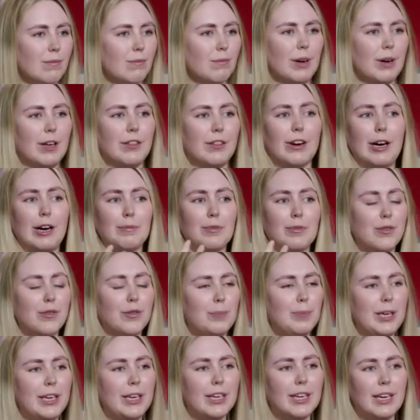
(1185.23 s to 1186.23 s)
Whether I'm
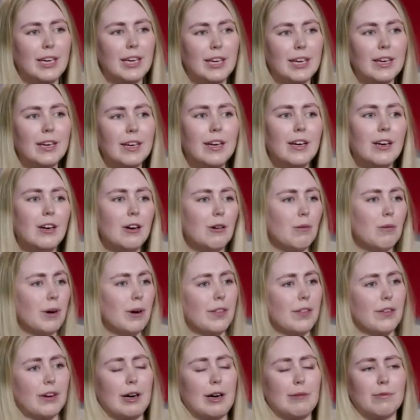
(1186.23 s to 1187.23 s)
speaking,
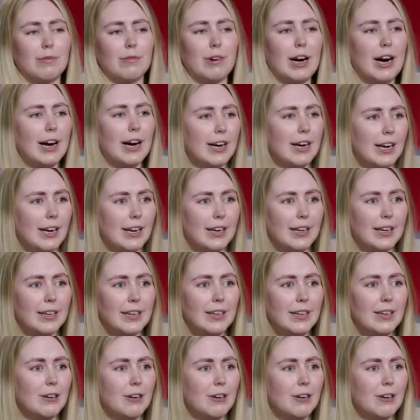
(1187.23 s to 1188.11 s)
whether I'm writing,